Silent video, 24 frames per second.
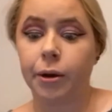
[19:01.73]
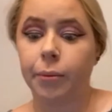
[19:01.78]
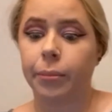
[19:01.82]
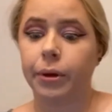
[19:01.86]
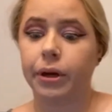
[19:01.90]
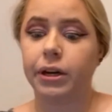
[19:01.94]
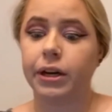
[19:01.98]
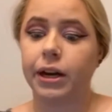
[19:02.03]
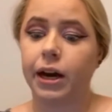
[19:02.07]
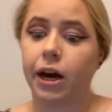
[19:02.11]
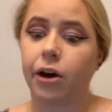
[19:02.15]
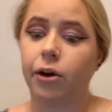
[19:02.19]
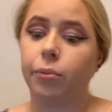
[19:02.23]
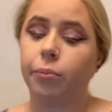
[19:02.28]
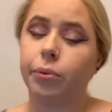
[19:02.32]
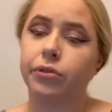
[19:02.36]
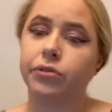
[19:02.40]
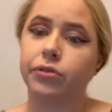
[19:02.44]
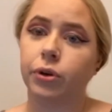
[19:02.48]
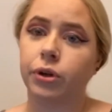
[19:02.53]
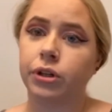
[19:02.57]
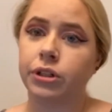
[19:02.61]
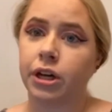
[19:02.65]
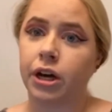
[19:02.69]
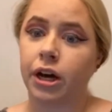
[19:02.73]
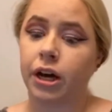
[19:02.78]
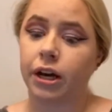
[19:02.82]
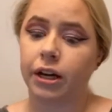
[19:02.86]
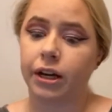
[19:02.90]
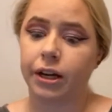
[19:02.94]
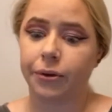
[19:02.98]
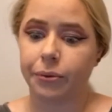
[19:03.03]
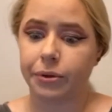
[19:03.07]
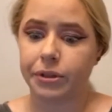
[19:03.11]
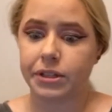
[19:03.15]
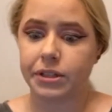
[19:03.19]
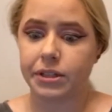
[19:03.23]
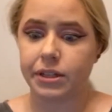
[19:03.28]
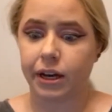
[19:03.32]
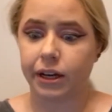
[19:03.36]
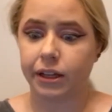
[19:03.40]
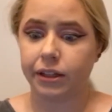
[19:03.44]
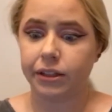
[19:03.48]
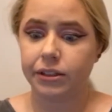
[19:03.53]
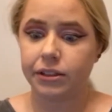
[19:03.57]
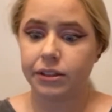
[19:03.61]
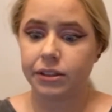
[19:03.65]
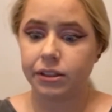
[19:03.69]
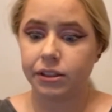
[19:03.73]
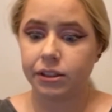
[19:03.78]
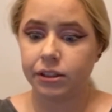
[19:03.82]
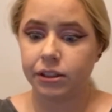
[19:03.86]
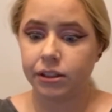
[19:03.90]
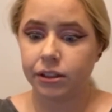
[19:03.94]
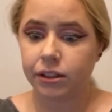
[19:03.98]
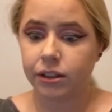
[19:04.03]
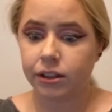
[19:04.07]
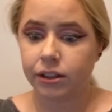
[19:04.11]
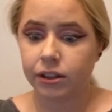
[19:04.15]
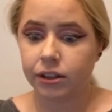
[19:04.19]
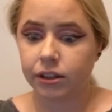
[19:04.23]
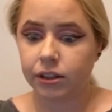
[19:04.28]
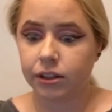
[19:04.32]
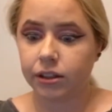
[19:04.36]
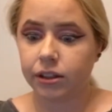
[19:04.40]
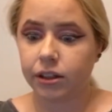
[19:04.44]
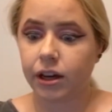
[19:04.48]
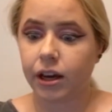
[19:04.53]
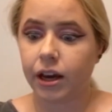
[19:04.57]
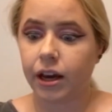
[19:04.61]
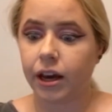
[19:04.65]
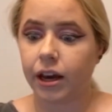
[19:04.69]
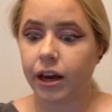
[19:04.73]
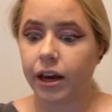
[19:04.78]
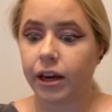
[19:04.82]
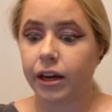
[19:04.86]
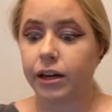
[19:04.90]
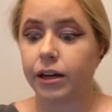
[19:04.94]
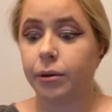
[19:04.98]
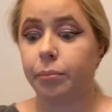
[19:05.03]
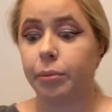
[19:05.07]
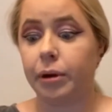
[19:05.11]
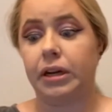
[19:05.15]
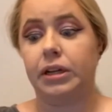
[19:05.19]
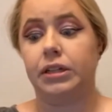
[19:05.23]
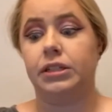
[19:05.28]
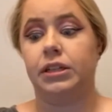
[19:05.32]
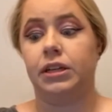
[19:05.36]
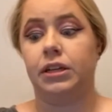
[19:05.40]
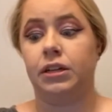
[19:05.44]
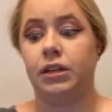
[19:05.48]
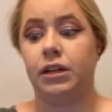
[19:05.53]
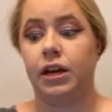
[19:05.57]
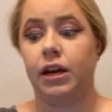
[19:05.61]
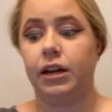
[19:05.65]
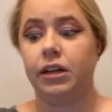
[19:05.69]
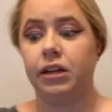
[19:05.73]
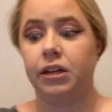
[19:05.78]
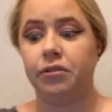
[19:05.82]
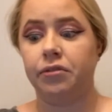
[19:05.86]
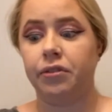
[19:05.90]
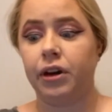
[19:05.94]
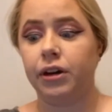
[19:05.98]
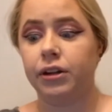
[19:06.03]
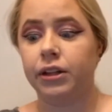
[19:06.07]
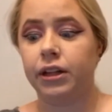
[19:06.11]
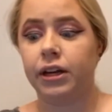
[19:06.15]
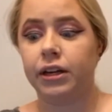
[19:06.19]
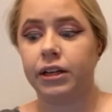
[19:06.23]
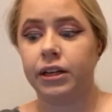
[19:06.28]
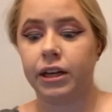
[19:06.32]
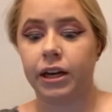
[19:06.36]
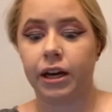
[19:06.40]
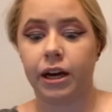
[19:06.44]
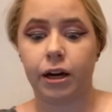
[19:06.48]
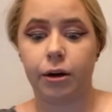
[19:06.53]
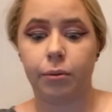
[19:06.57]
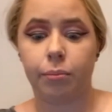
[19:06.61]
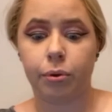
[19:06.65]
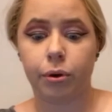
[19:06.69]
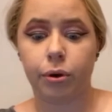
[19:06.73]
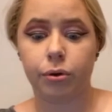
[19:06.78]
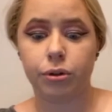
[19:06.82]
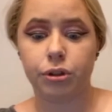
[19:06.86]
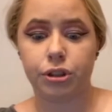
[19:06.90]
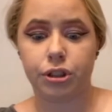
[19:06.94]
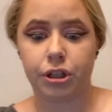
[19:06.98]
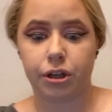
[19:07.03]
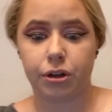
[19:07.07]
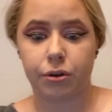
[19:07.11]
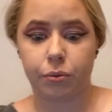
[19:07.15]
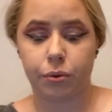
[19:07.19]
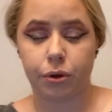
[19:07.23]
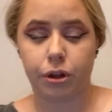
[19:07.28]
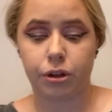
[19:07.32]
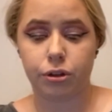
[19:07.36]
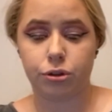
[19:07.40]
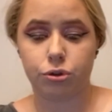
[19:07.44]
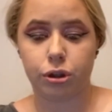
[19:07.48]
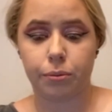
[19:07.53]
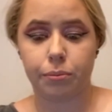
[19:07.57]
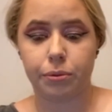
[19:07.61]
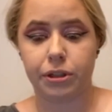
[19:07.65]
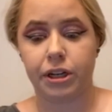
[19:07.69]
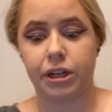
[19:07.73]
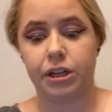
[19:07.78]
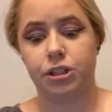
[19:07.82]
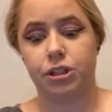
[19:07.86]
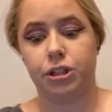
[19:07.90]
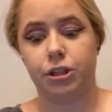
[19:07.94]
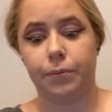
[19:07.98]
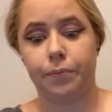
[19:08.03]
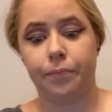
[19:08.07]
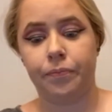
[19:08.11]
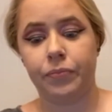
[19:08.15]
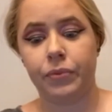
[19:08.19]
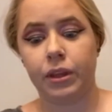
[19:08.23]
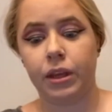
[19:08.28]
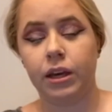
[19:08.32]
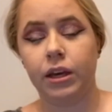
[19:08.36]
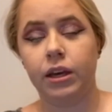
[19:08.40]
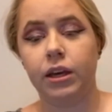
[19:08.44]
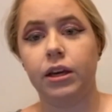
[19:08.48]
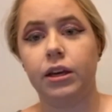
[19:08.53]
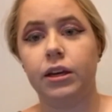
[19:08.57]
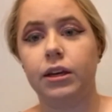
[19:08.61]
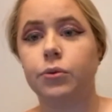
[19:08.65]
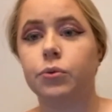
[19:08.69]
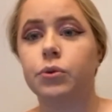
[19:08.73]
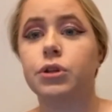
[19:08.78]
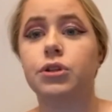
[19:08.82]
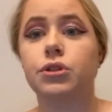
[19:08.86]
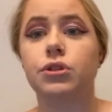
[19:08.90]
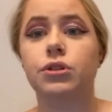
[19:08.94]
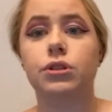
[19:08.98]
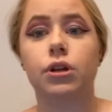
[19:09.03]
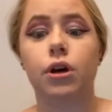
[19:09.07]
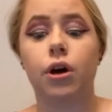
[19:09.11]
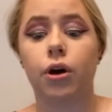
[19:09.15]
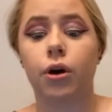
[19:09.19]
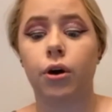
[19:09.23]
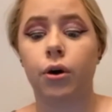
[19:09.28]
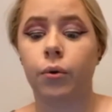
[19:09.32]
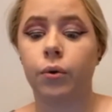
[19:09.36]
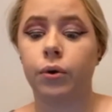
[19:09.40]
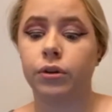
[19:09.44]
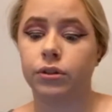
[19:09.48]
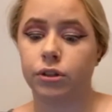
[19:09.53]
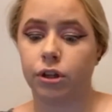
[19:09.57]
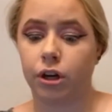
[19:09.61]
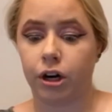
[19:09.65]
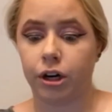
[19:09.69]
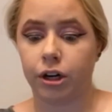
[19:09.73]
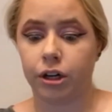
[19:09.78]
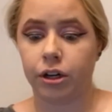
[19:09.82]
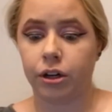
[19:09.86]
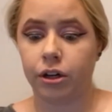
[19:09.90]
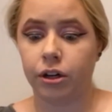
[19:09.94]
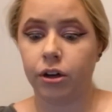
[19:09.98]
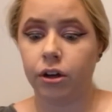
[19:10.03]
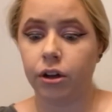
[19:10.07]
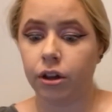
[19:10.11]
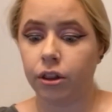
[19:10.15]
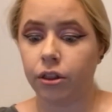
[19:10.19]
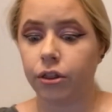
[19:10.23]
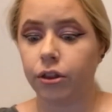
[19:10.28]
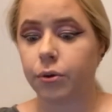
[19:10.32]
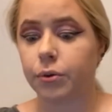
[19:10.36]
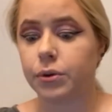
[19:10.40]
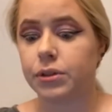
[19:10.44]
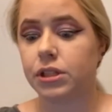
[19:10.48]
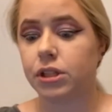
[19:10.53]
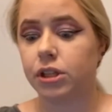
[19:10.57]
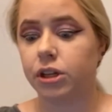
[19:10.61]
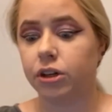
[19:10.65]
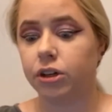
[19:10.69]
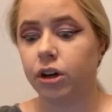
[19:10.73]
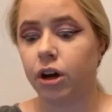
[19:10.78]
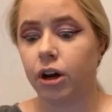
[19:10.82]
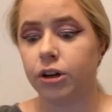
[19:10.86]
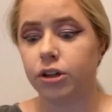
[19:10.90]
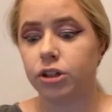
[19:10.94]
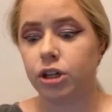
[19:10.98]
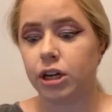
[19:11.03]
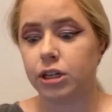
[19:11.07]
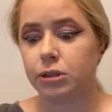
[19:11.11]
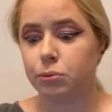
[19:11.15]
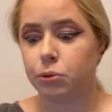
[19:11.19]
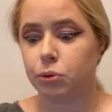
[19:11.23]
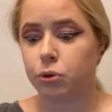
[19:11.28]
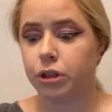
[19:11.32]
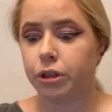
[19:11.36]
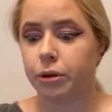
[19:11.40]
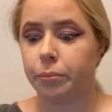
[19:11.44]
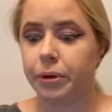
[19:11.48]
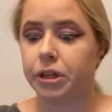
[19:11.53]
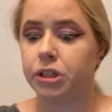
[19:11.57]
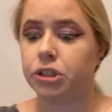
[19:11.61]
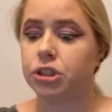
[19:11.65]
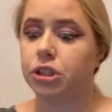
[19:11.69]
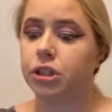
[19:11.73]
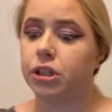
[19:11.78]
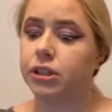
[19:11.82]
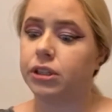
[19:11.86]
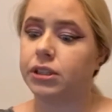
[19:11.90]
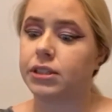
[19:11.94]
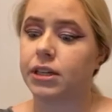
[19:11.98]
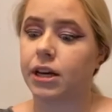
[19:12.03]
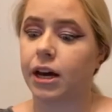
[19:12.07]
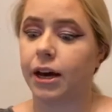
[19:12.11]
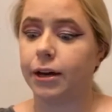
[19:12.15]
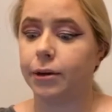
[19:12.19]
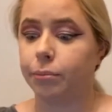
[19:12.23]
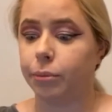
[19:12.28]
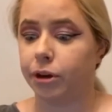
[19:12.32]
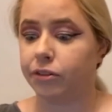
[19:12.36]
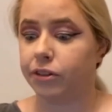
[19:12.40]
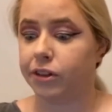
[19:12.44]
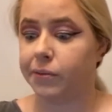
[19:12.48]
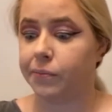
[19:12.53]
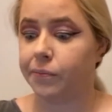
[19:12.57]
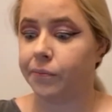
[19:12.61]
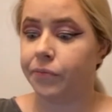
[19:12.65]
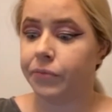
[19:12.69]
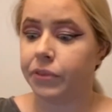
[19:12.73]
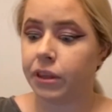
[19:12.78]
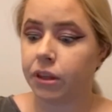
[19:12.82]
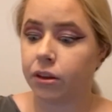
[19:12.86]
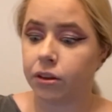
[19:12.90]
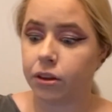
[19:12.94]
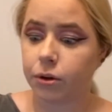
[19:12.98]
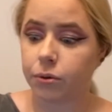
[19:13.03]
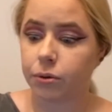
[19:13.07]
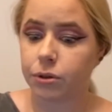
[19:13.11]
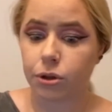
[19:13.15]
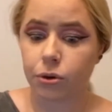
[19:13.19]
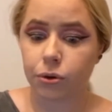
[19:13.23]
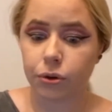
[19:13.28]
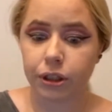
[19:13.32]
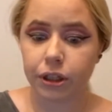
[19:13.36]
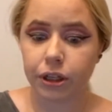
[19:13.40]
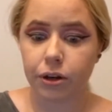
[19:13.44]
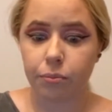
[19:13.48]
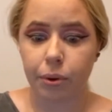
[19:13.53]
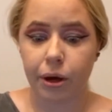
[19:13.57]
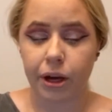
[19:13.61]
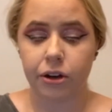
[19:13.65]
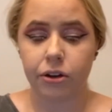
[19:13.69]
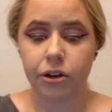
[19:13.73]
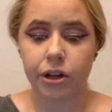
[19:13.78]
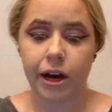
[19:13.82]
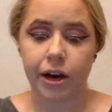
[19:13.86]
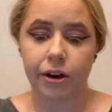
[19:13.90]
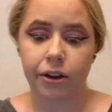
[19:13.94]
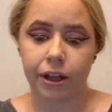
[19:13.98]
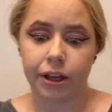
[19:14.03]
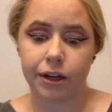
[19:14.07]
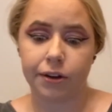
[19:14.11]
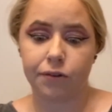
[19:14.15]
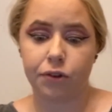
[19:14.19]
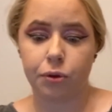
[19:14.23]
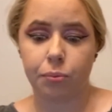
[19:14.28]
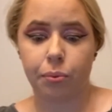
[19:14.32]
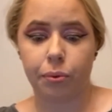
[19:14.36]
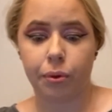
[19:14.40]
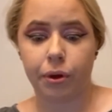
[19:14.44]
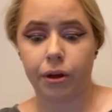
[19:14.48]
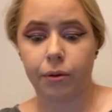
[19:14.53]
but now, before dawn, it was silent and abandoned, and he found that he had approached it with trepidation. It was so dark. There was little contrast between the mansion and the sky above it. There was only a pale outline of the